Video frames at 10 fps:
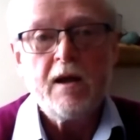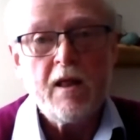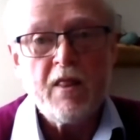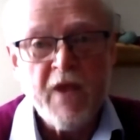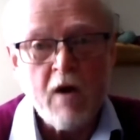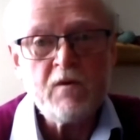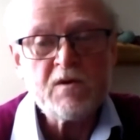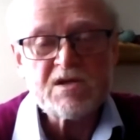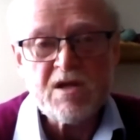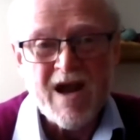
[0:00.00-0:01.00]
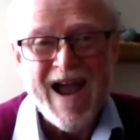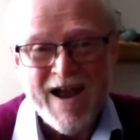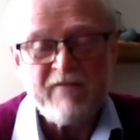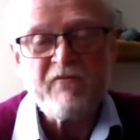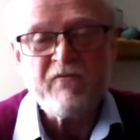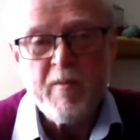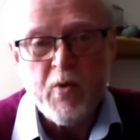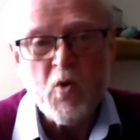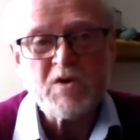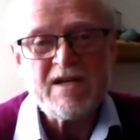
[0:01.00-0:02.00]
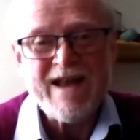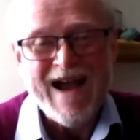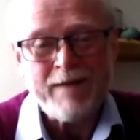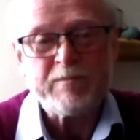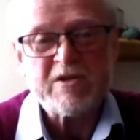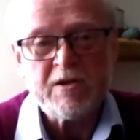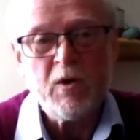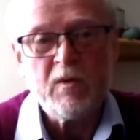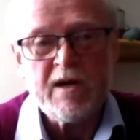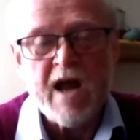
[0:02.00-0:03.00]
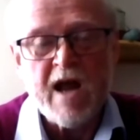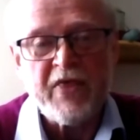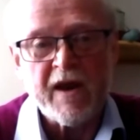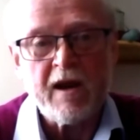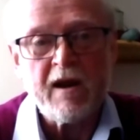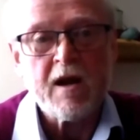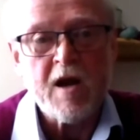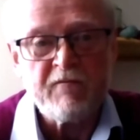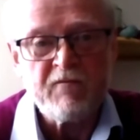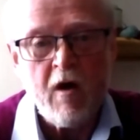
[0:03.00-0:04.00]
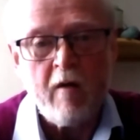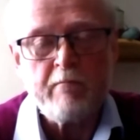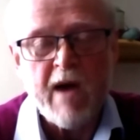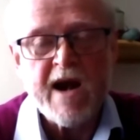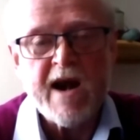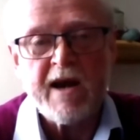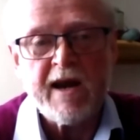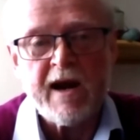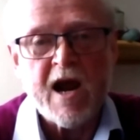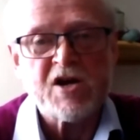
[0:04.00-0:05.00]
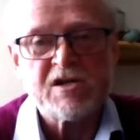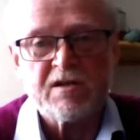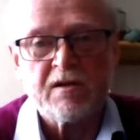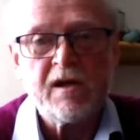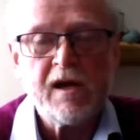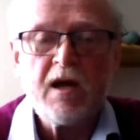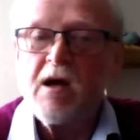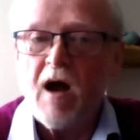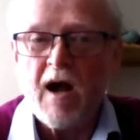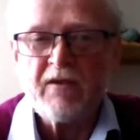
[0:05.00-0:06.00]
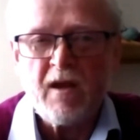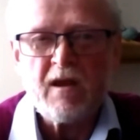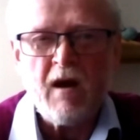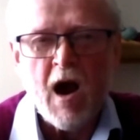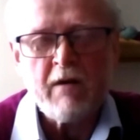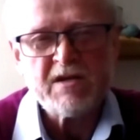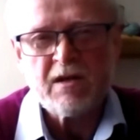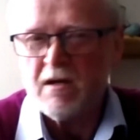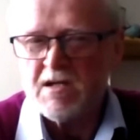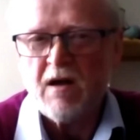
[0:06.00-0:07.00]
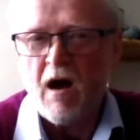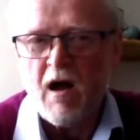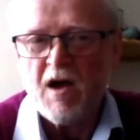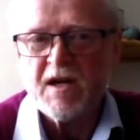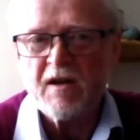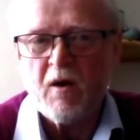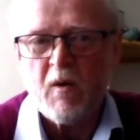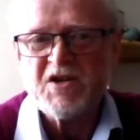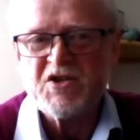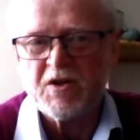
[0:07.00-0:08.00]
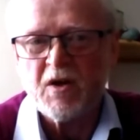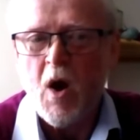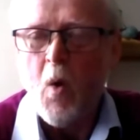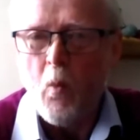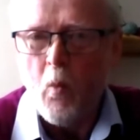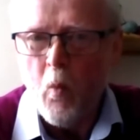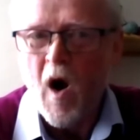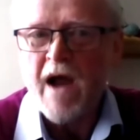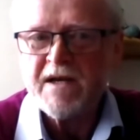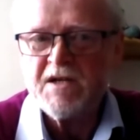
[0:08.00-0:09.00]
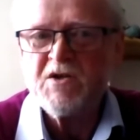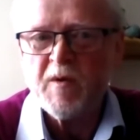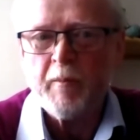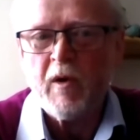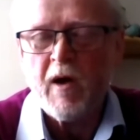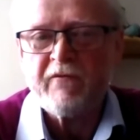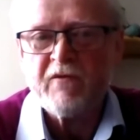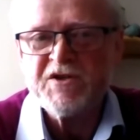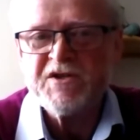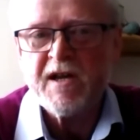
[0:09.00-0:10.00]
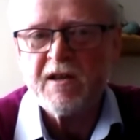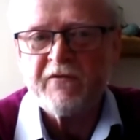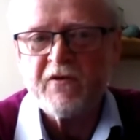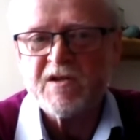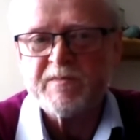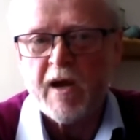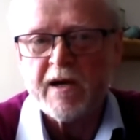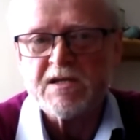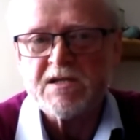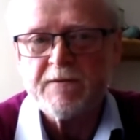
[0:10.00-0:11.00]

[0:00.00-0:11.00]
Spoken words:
Those that have reported absolutely nothing and have not made any election, I think the IRS are going to start asking the question, why did you apply for a GIIN in the first place?